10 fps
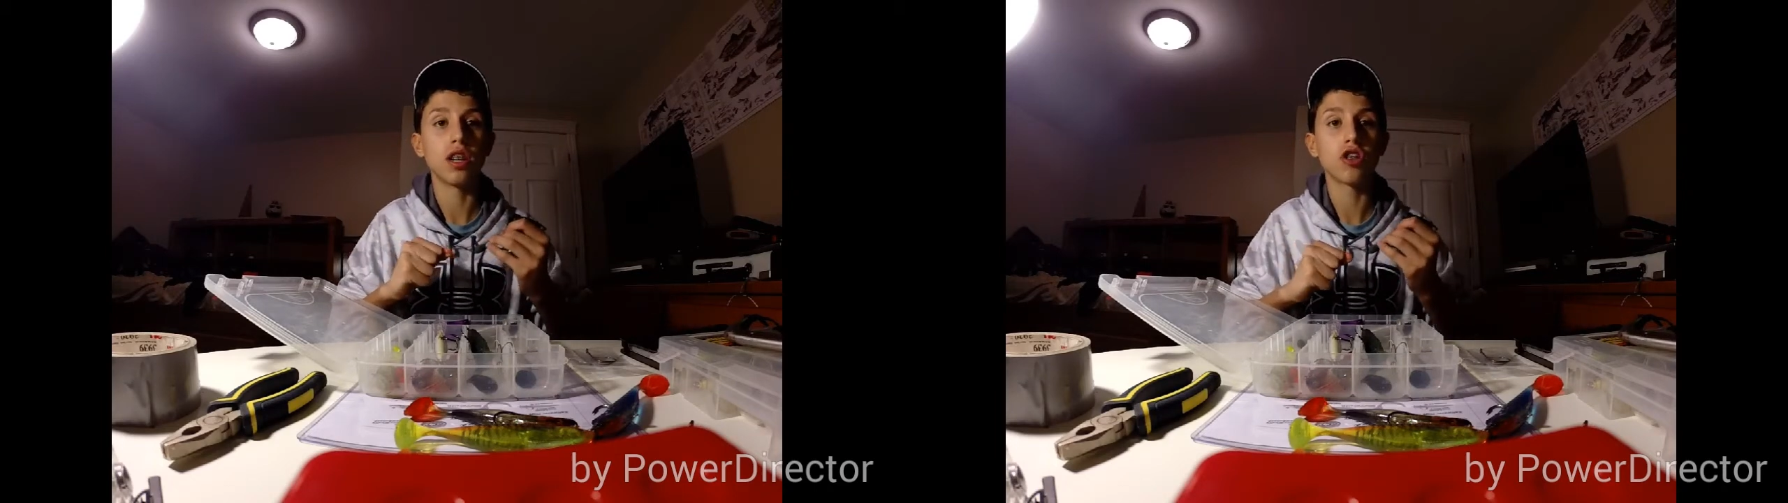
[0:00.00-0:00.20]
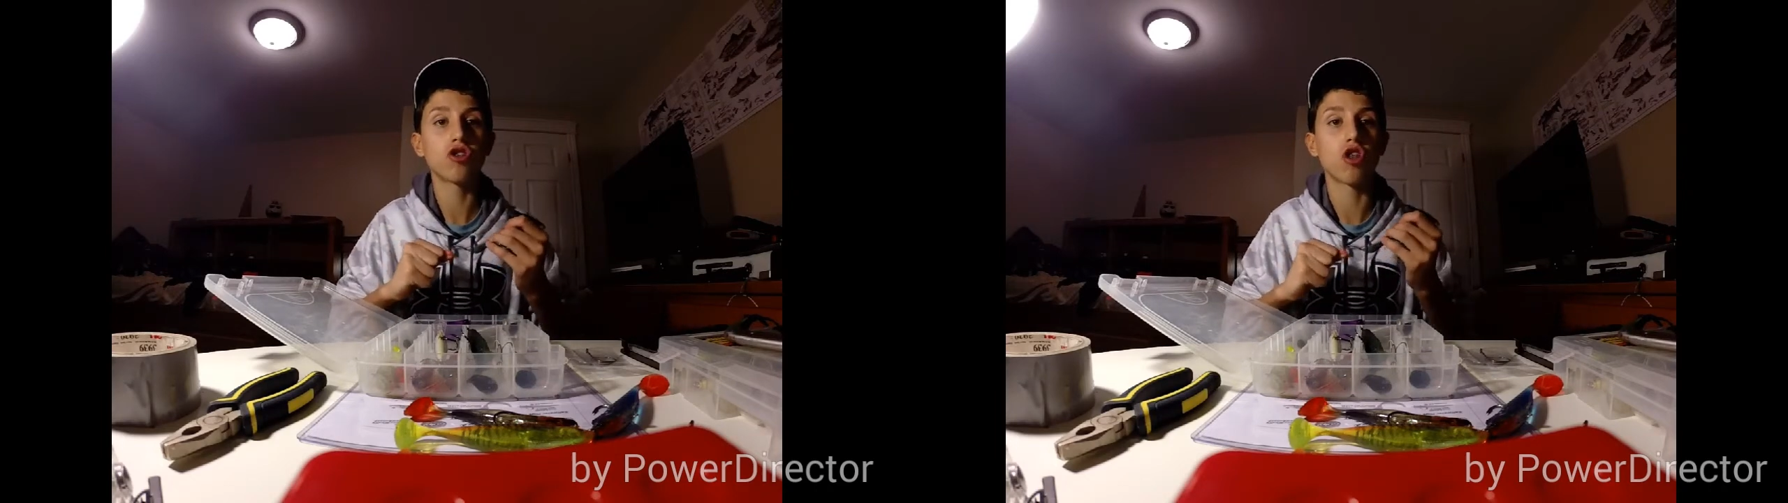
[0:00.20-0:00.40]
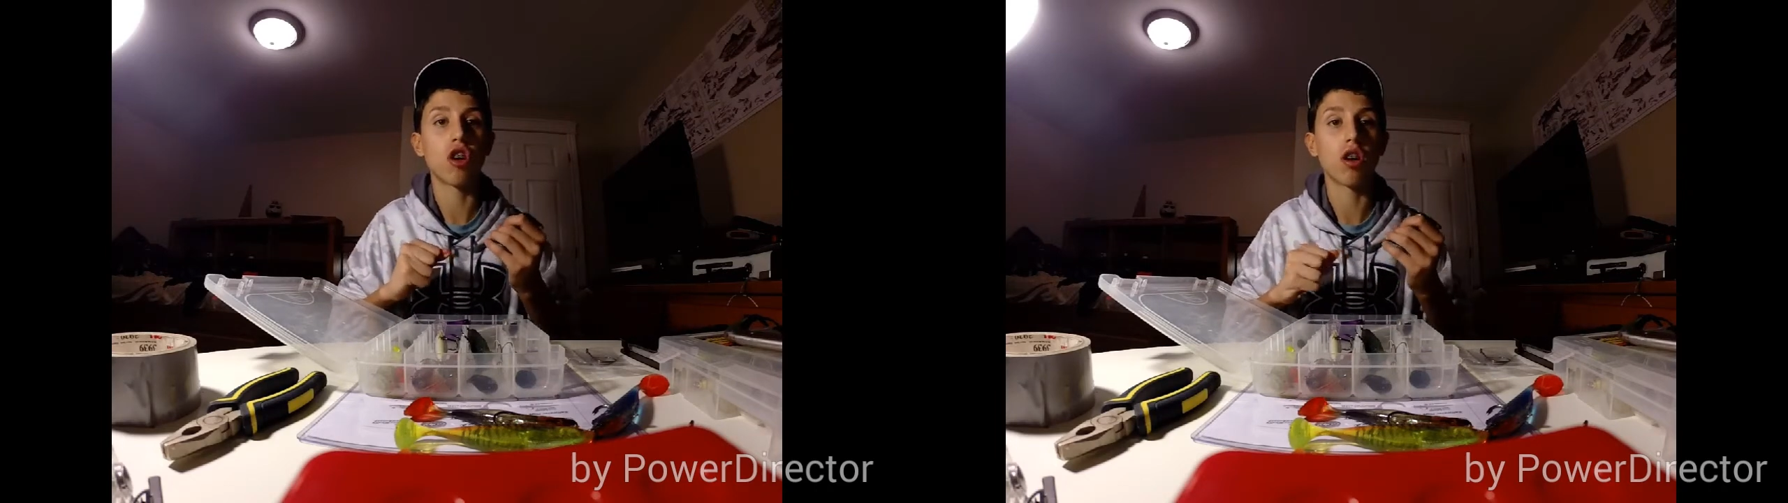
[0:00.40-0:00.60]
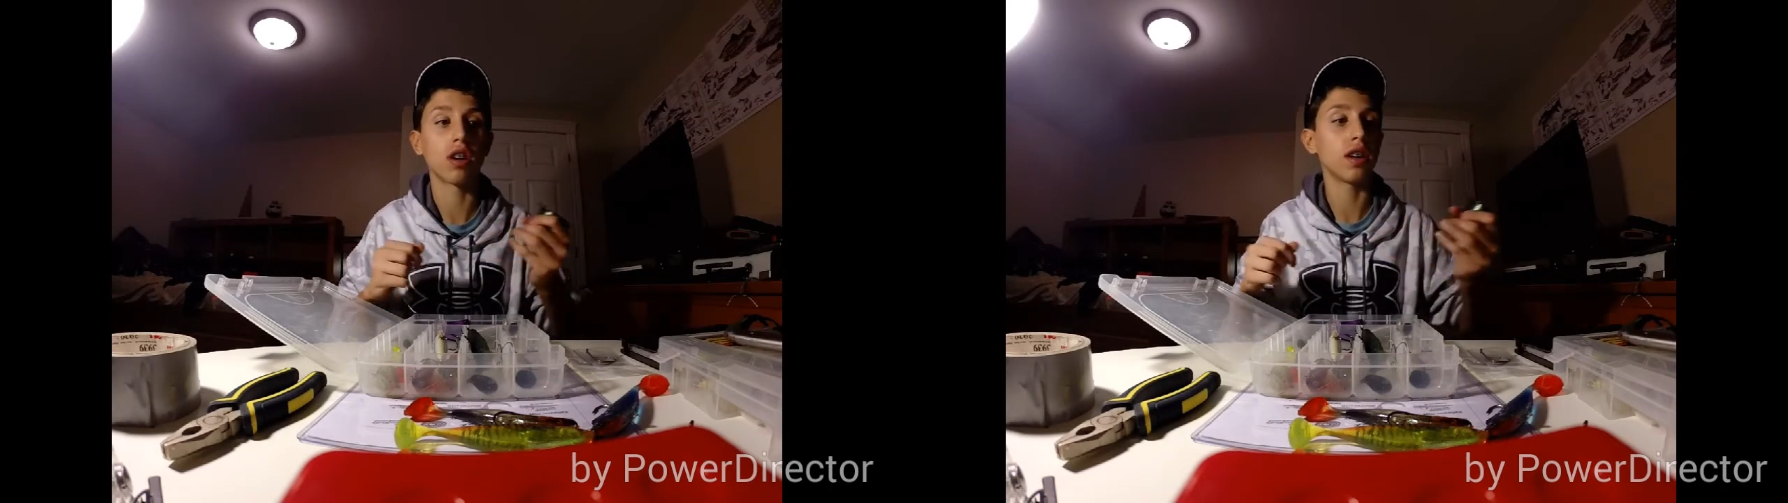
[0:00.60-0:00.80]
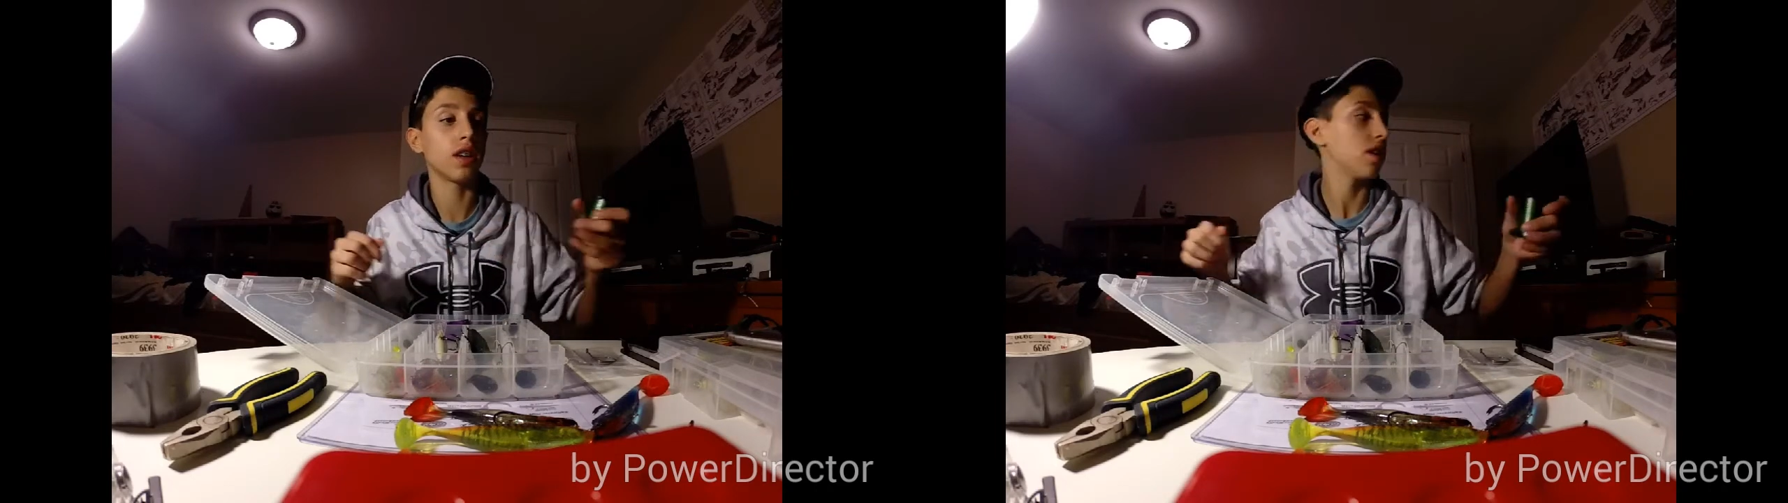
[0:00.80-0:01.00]

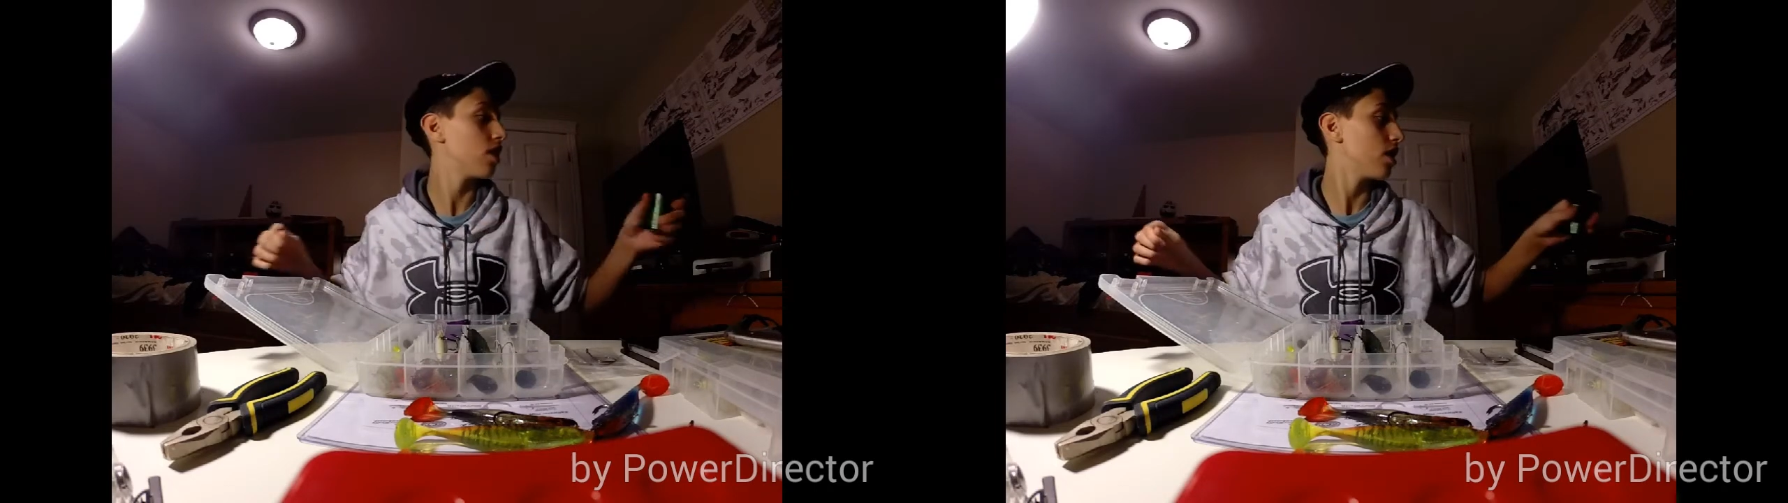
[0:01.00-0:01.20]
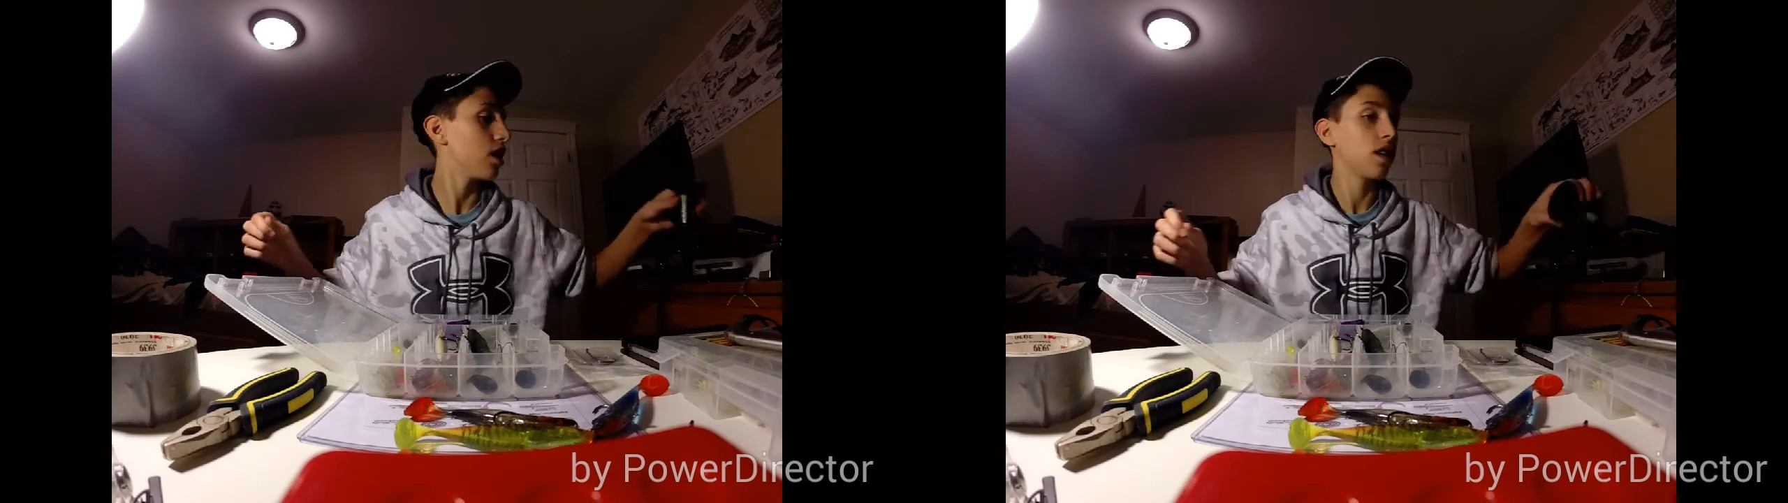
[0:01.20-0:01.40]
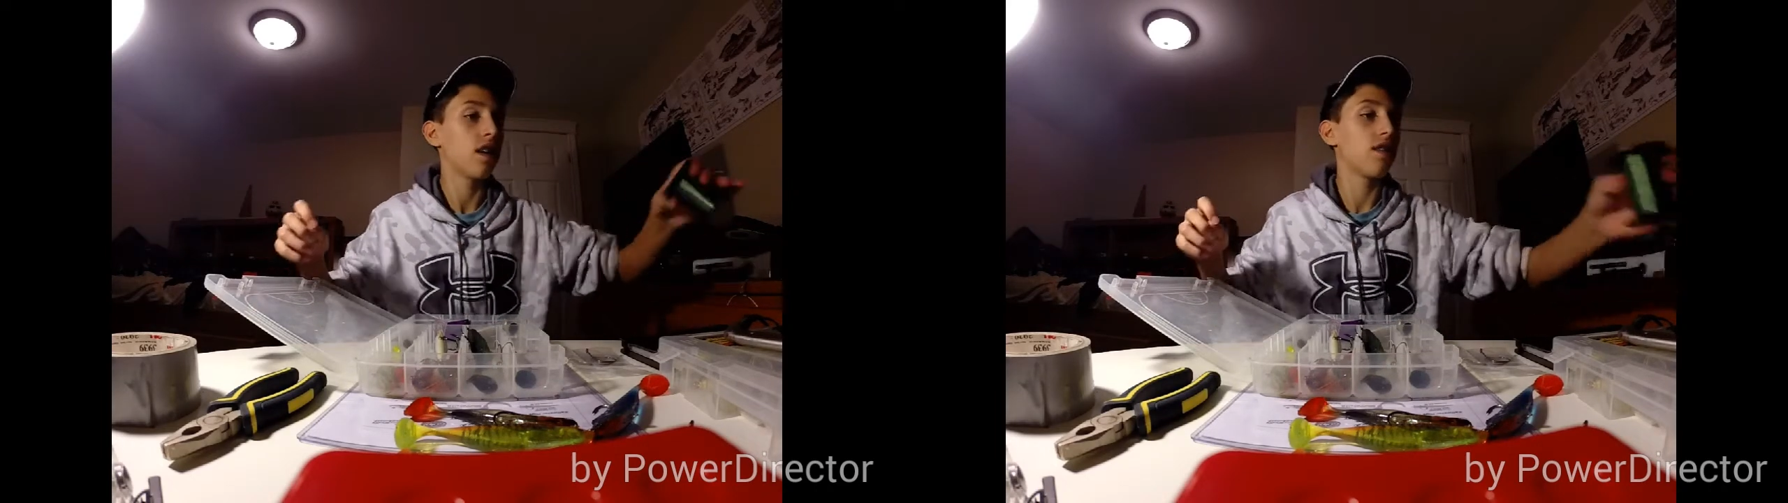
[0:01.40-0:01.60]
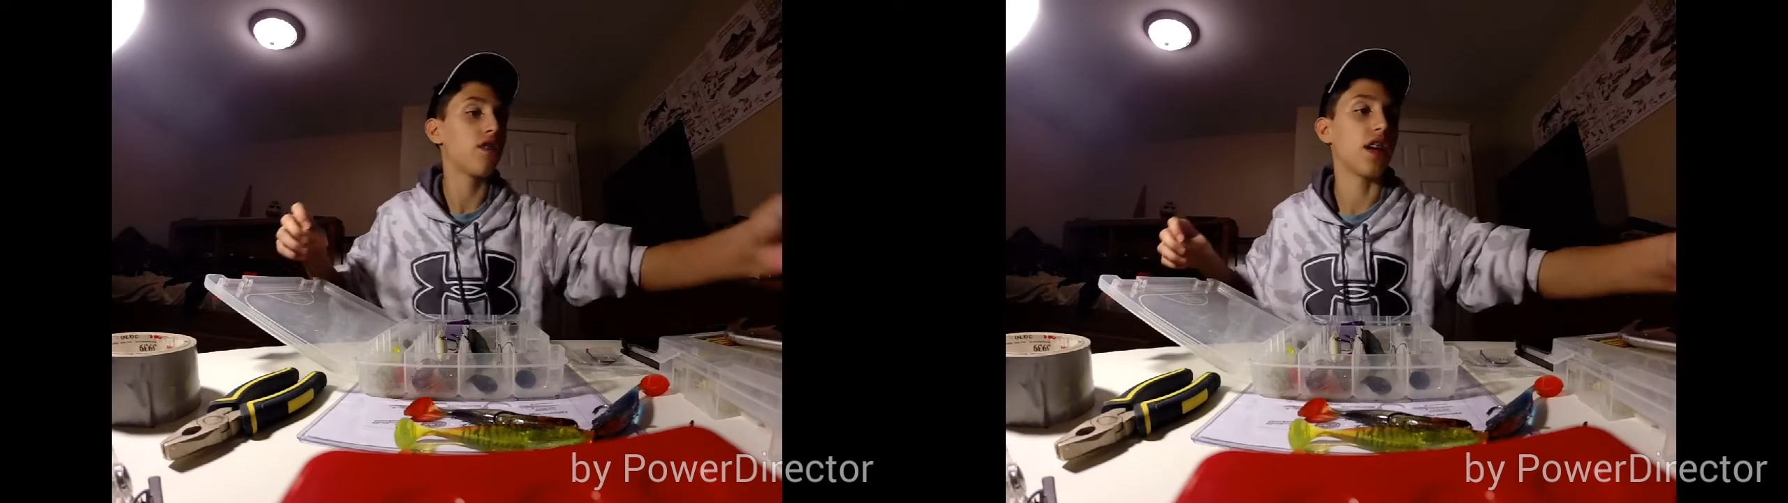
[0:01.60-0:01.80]
strong for